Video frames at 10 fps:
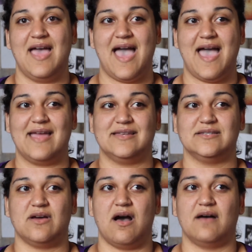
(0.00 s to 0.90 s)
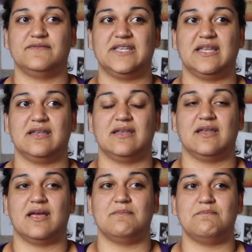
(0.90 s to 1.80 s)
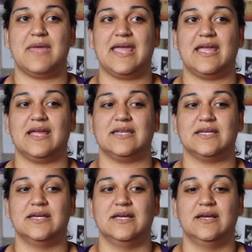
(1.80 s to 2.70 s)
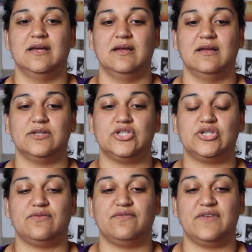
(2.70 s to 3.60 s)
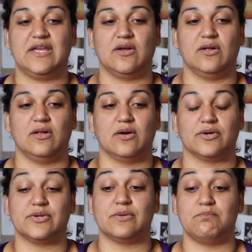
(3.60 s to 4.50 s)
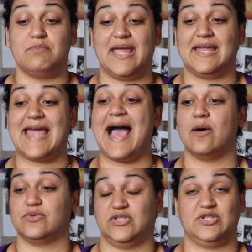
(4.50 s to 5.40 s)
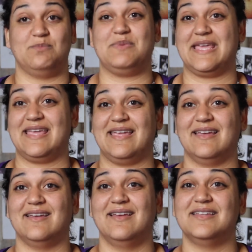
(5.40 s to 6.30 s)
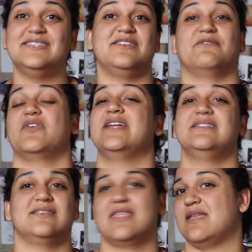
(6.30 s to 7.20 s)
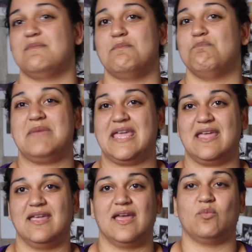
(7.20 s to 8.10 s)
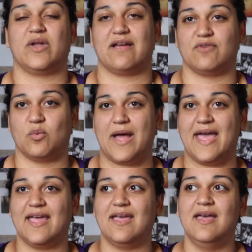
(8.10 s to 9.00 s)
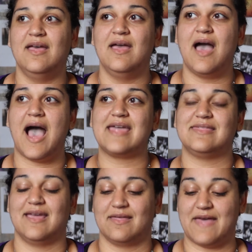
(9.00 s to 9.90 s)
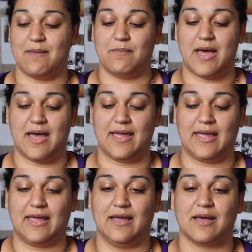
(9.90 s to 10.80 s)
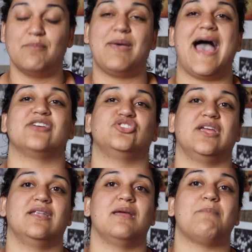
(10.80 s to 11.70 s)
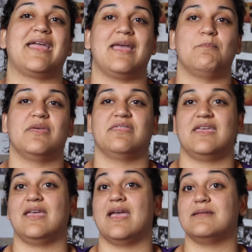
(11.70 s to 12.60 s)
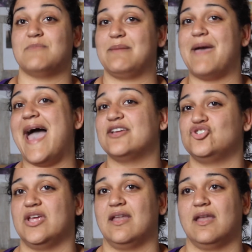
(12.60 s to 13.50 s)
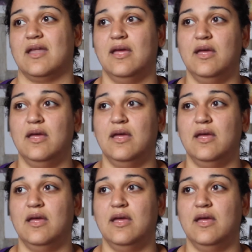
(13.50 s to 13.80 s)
and often made to feel or made out to be different than me in whatever way, I think that my compassion, my empathy, and my passion